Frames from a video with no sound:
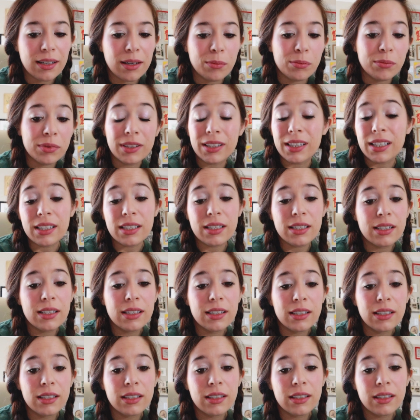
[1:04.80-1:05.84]
complete
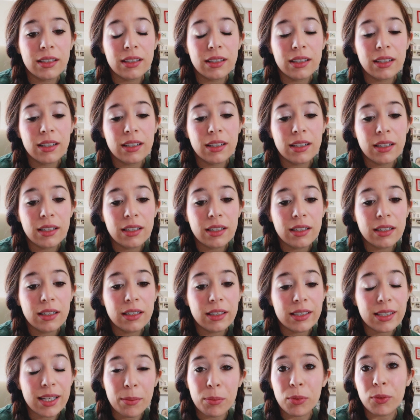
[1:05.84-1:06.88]

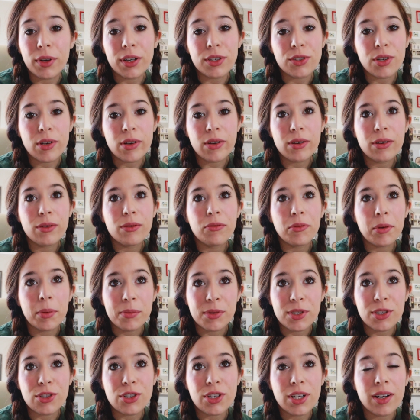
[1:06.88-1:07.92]
separation from
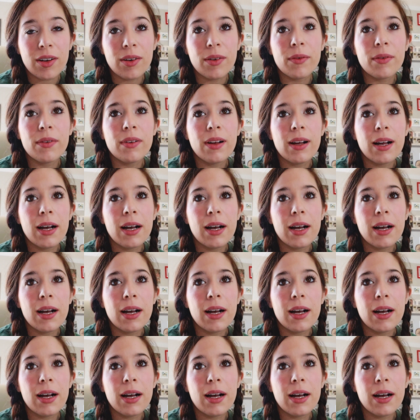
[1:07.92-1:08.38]
CGL,